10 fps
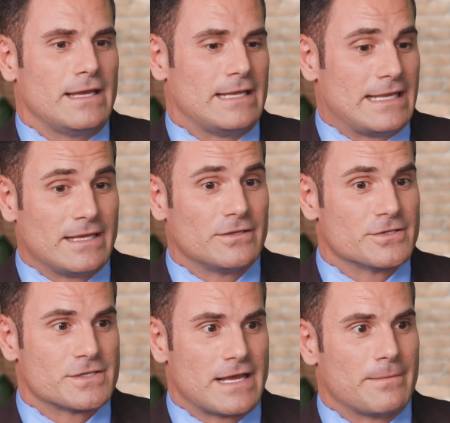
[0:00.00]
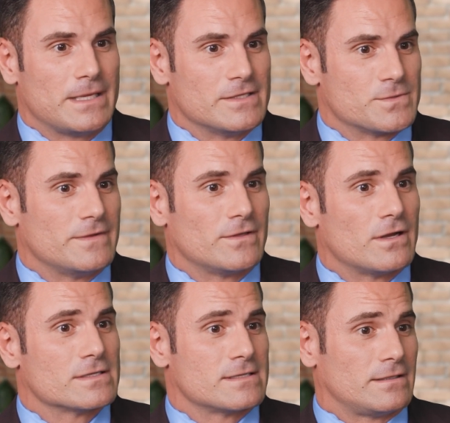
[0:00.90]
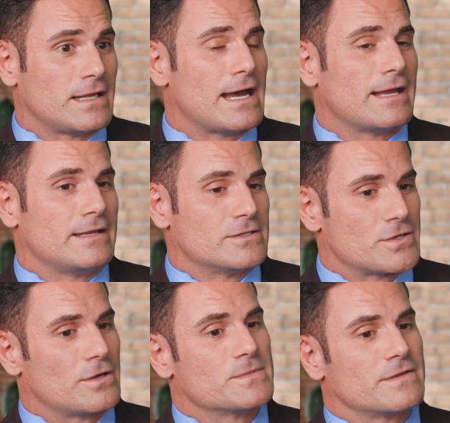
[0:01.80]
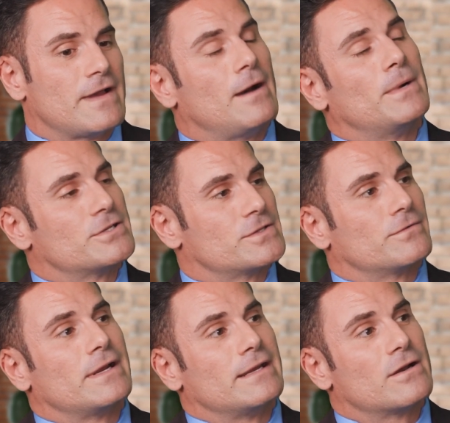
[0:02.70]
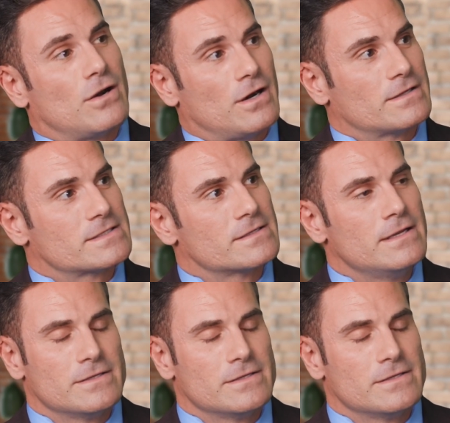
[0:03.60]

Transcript: in English, that means we've lost a lot in terms of how much the rate costs.